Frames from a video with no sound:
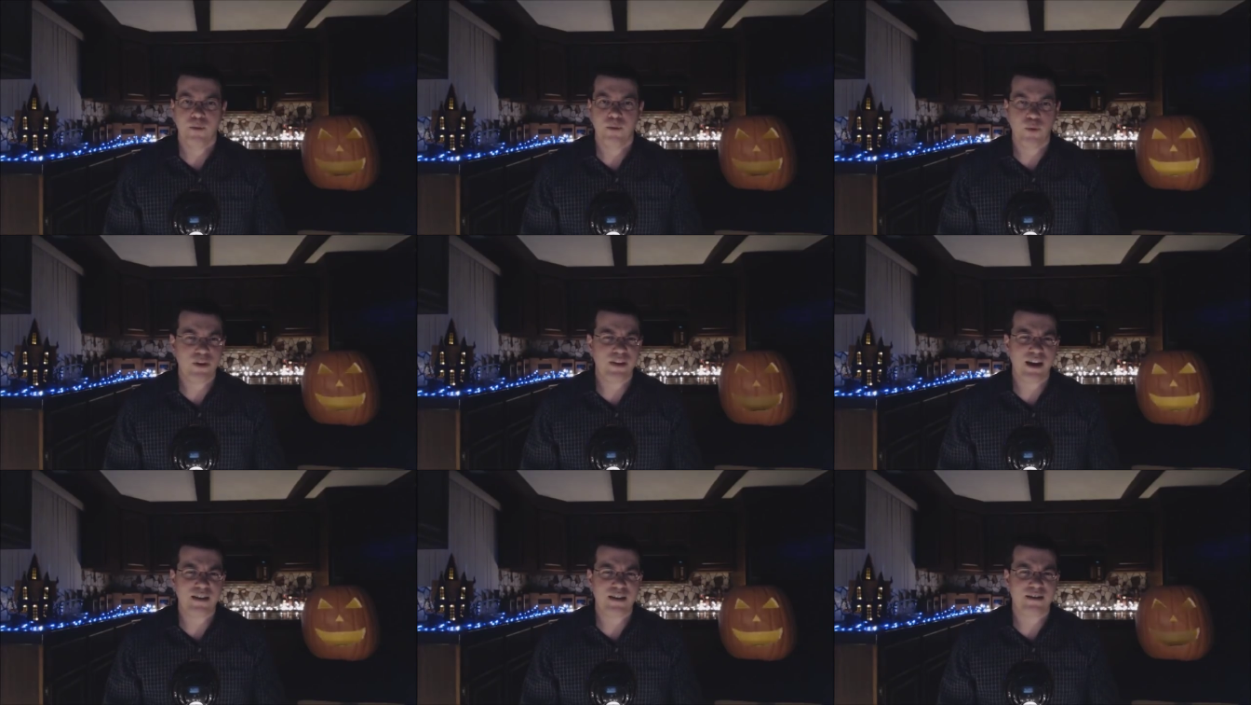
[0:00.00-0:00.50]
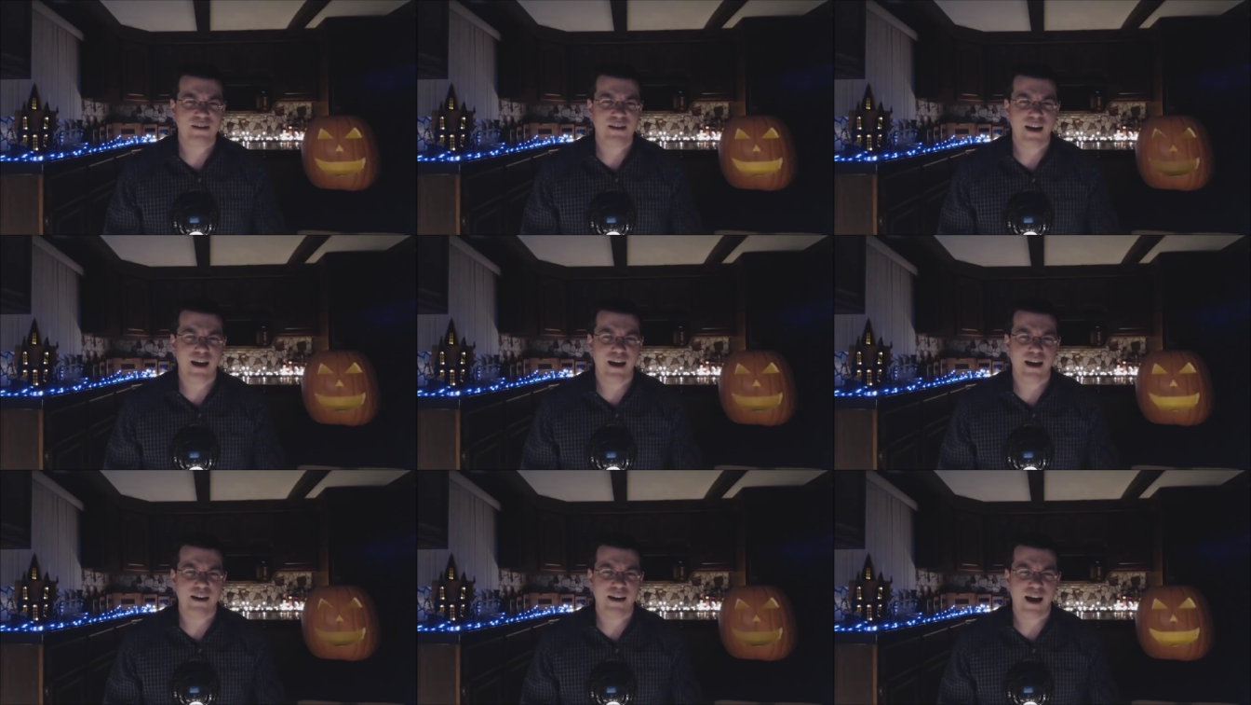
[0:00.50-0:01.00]
But with that
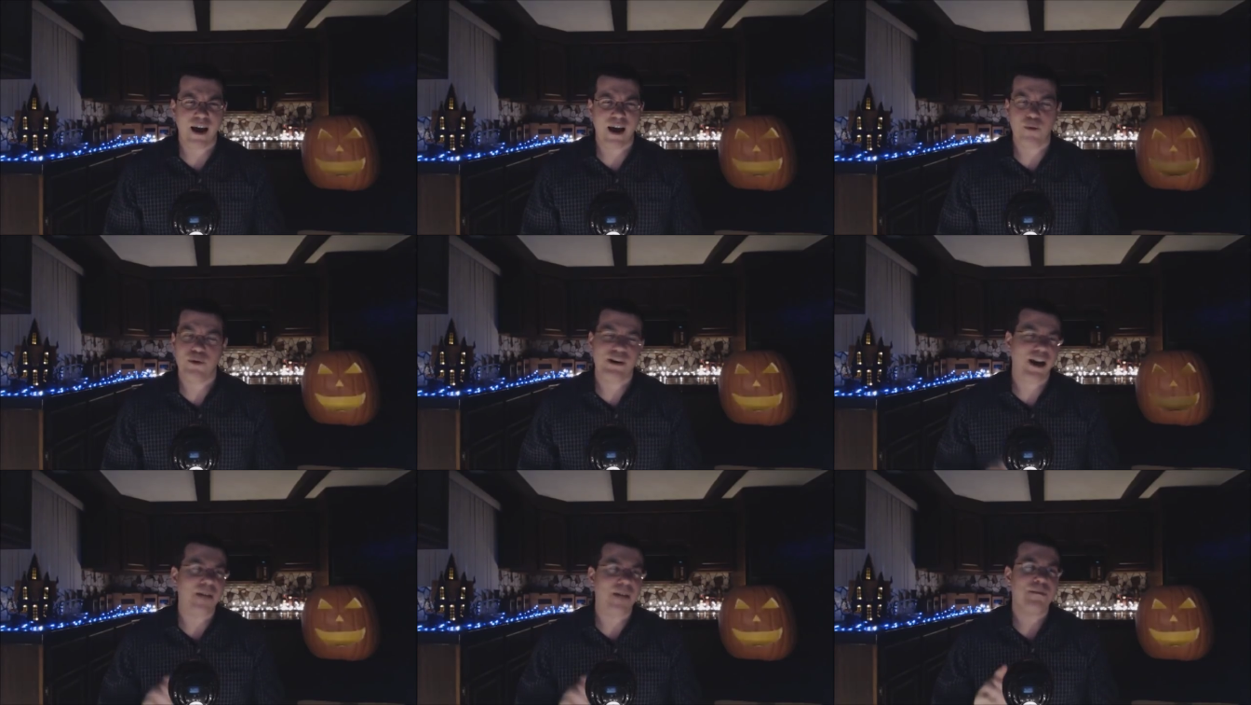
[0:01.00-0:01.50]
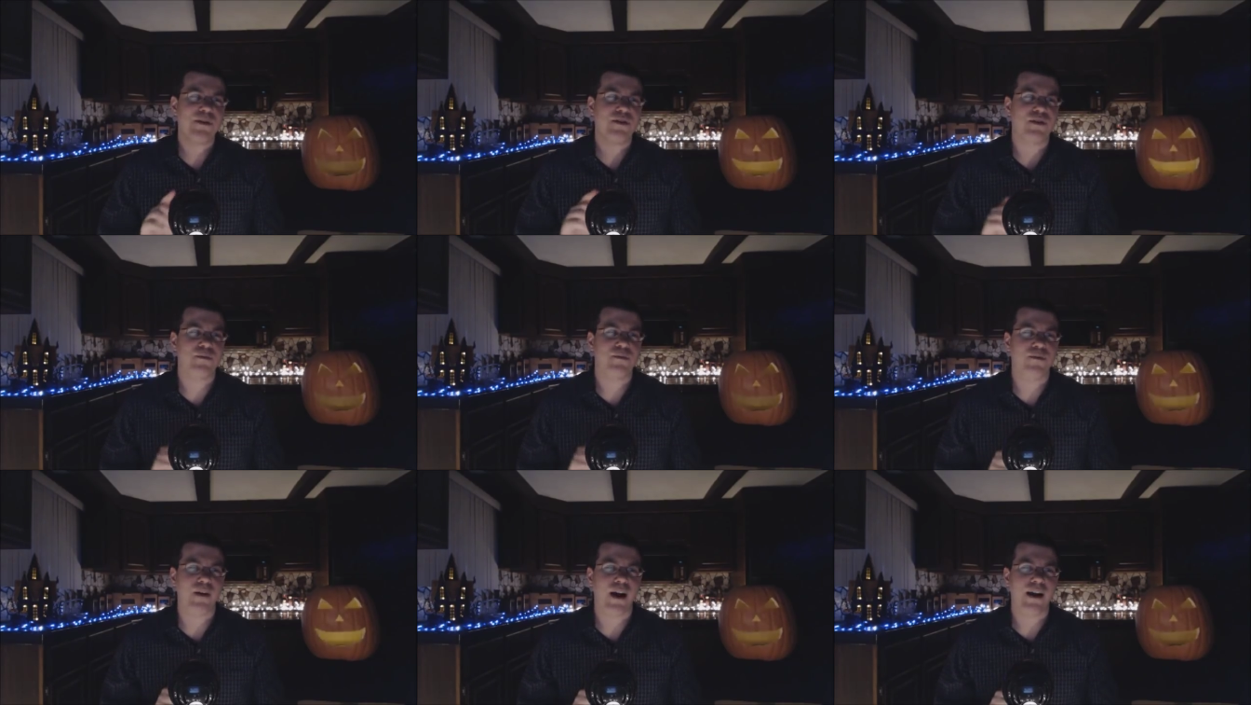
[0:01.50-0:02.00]
said, I would not be
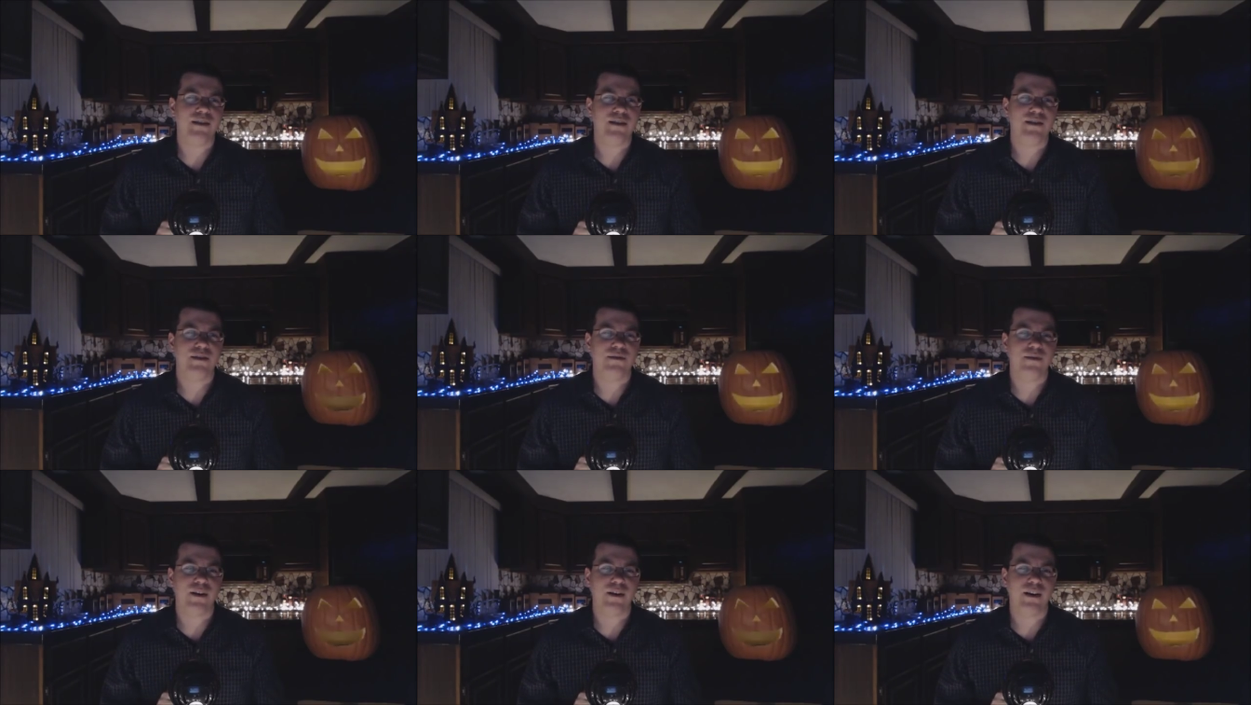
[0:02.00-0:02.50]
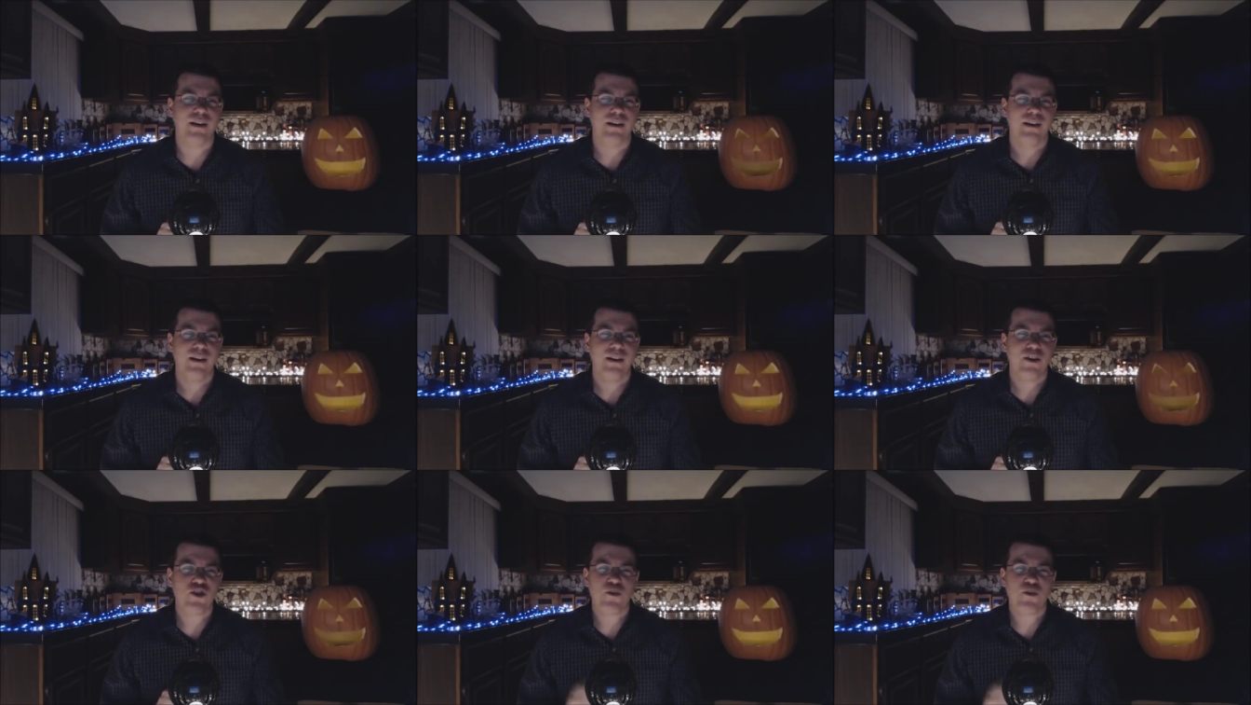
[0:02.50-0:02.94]
surprised if uh,